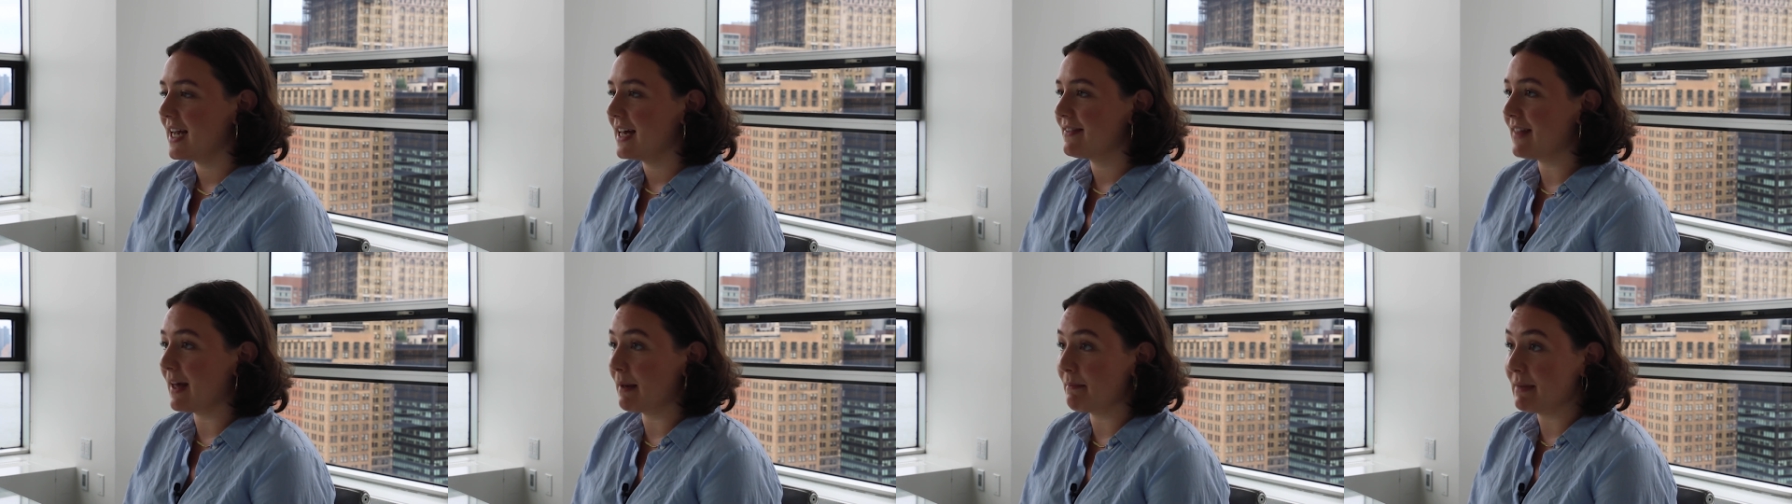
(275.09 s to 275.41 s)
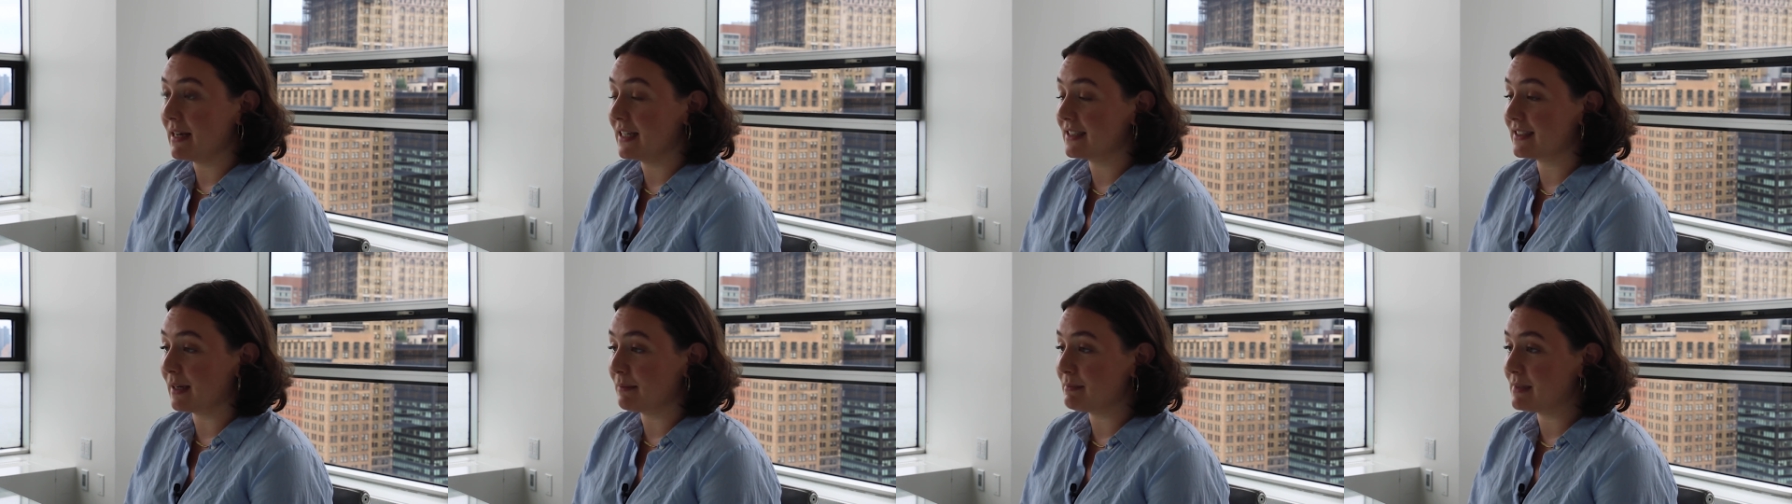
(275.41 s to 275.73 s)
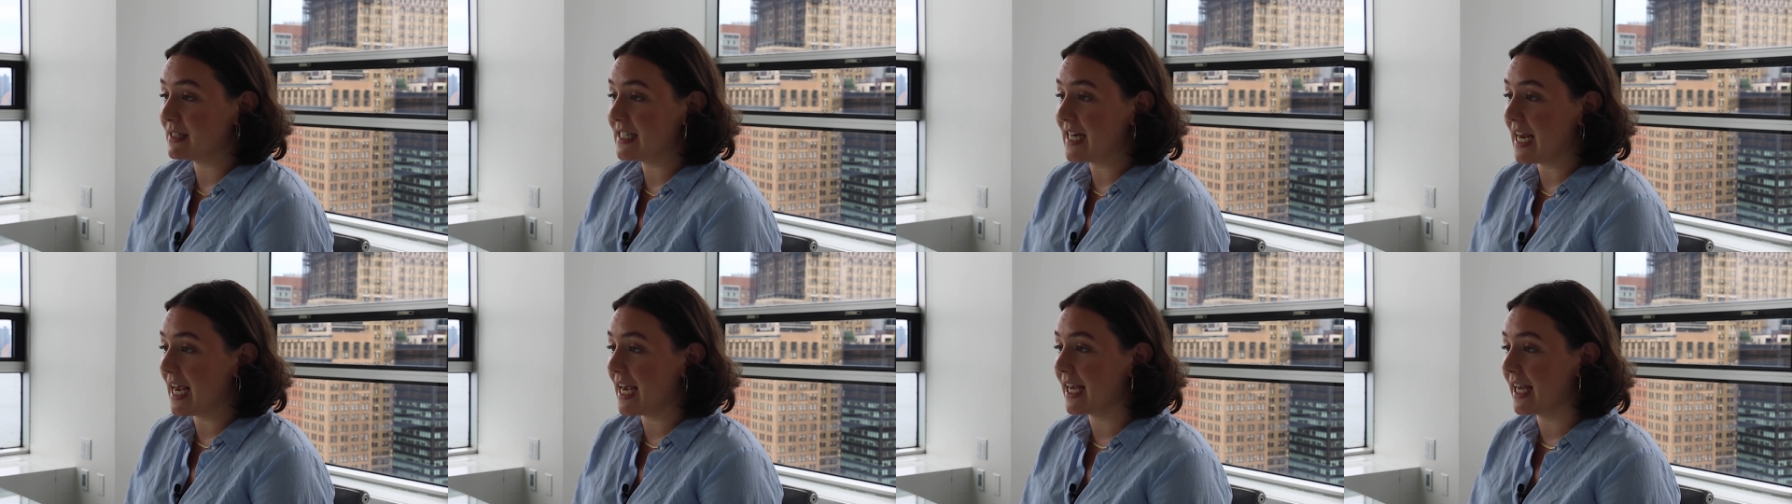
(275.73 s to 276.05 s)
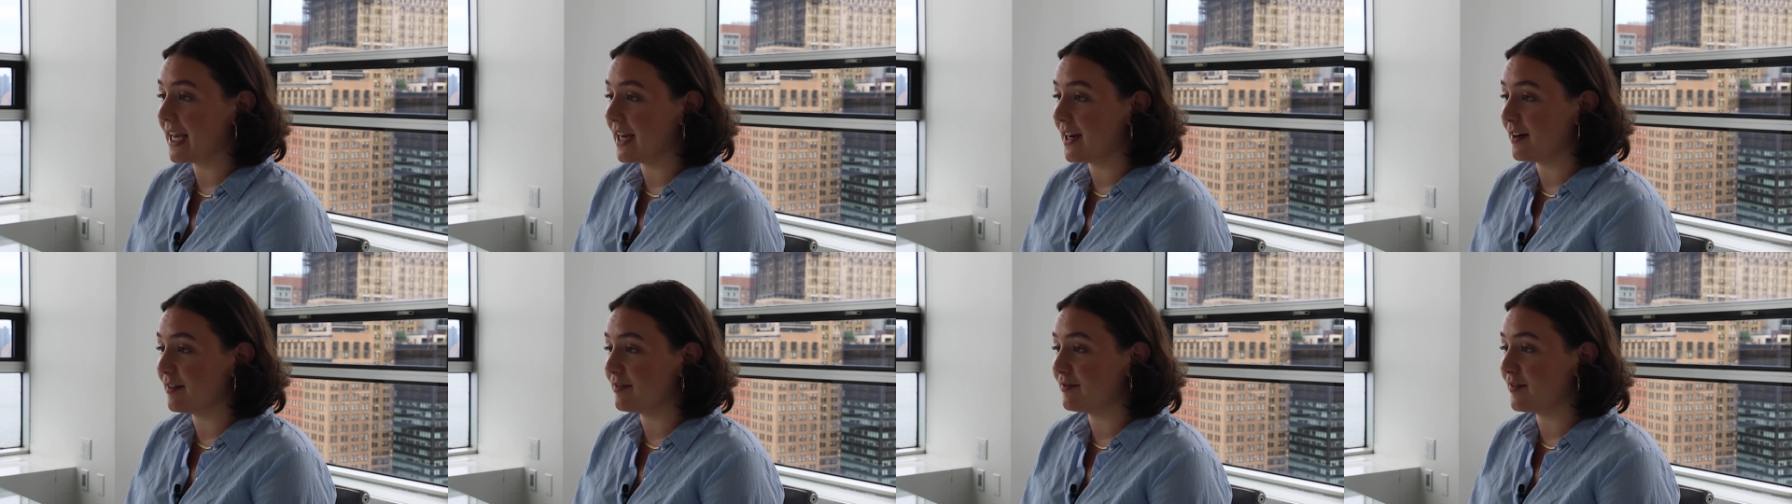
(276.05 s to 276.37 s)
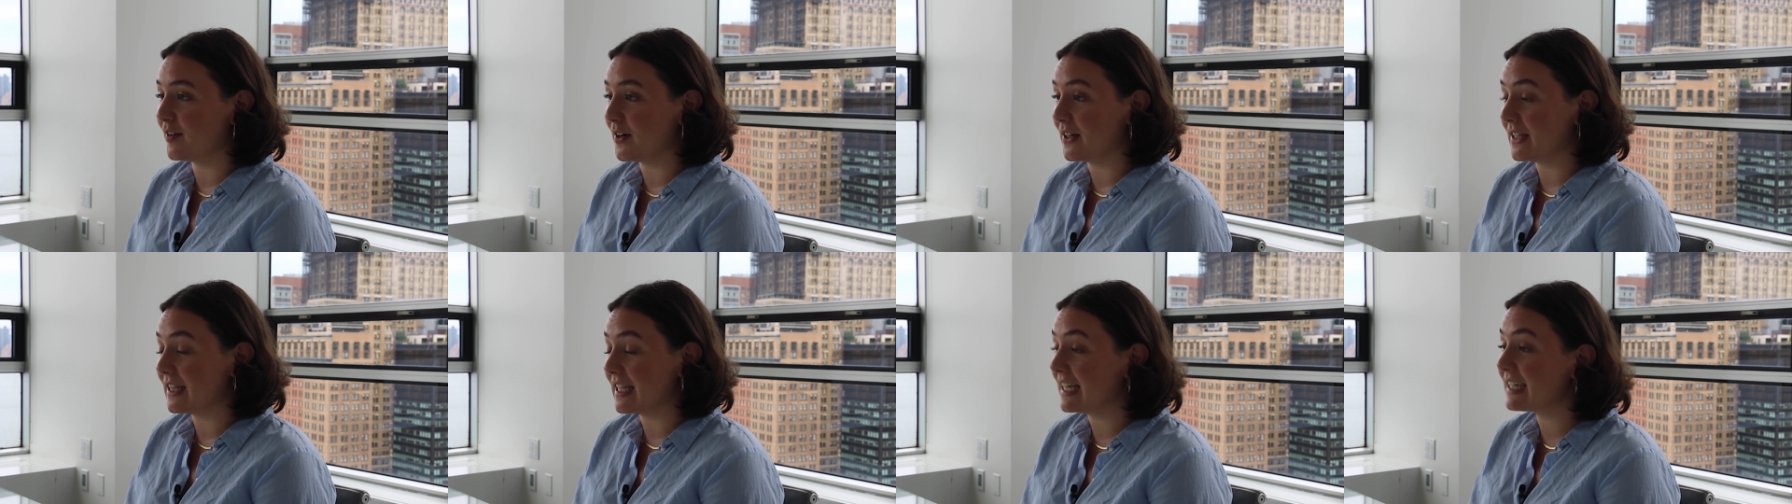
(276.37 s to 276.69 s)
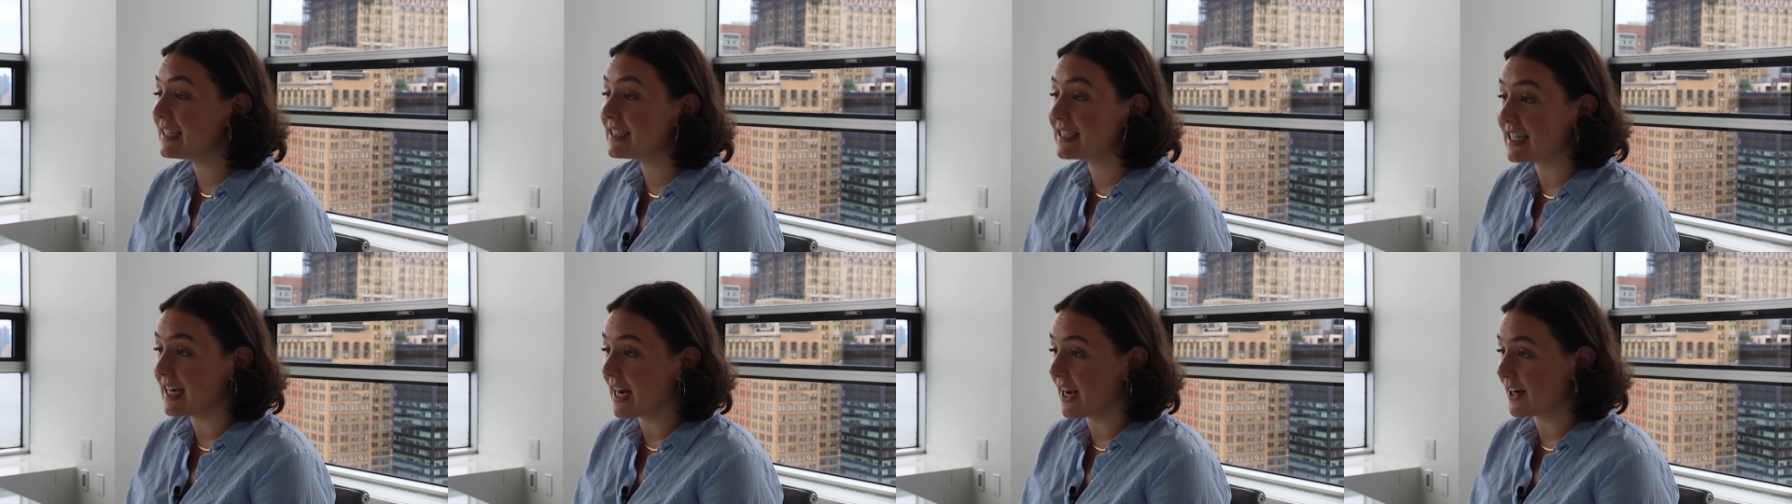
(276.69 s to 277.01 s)
that means I'm staying here for at
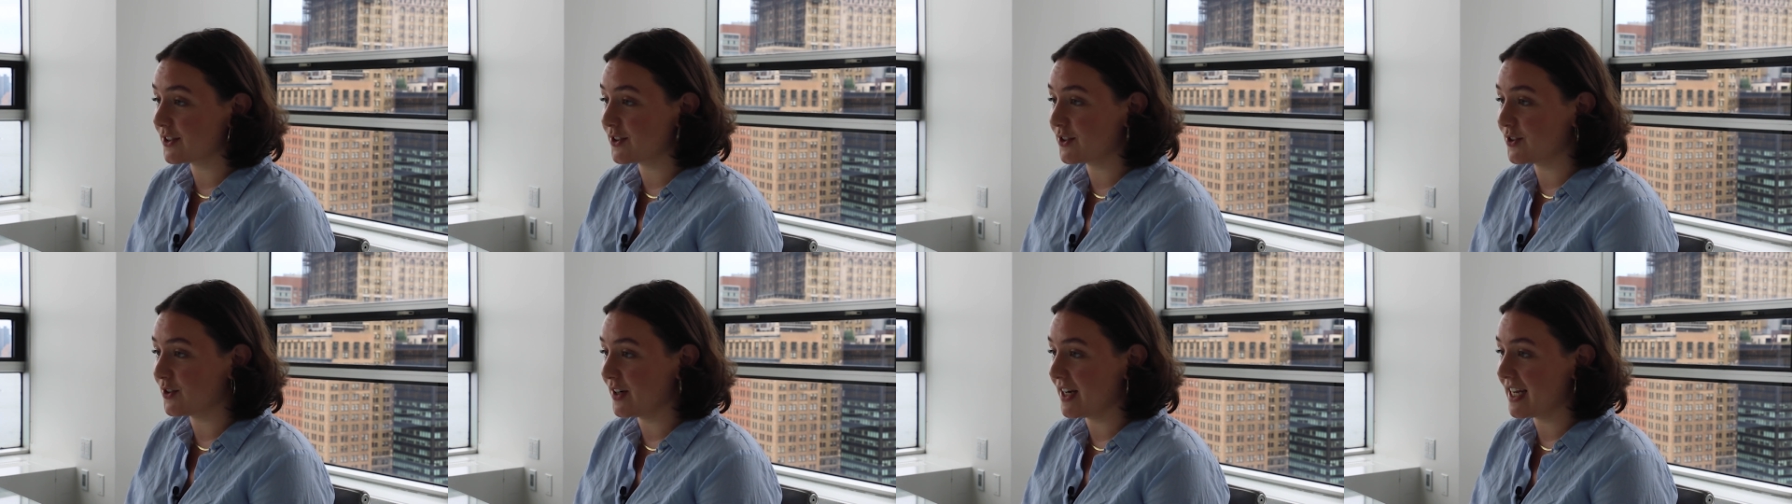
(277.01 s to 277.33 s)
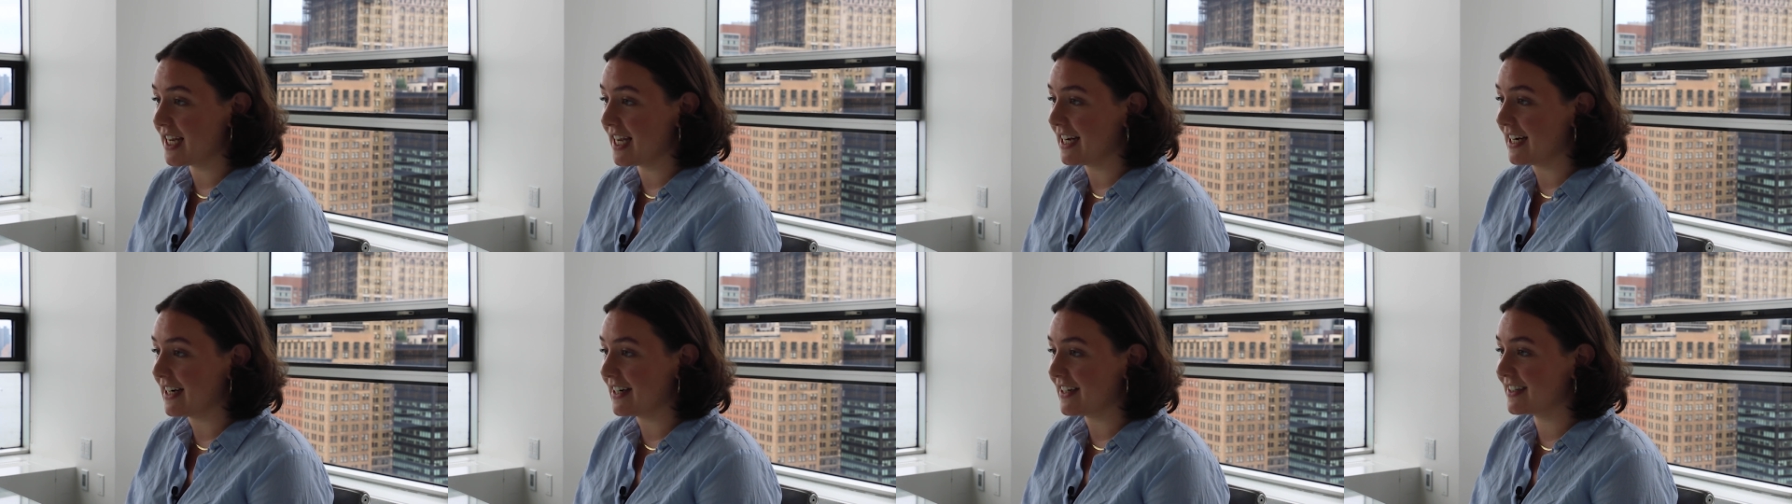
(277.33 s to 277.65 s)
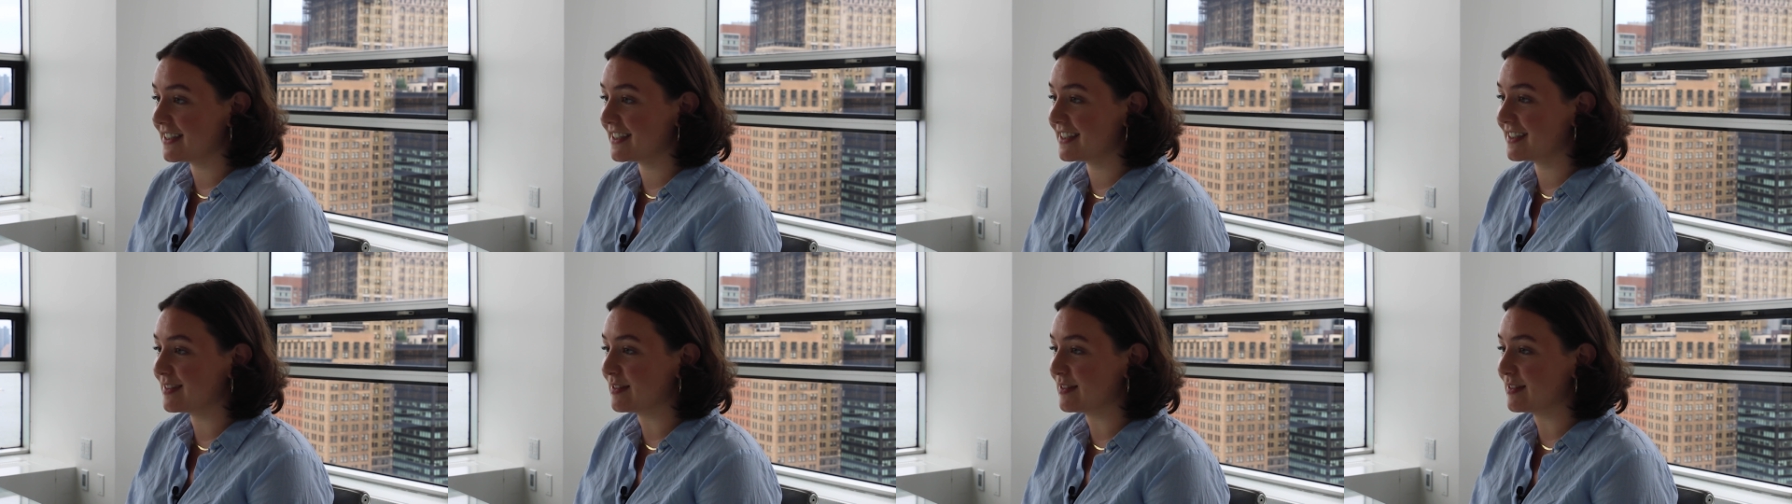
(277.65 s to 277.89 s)
least the next three years.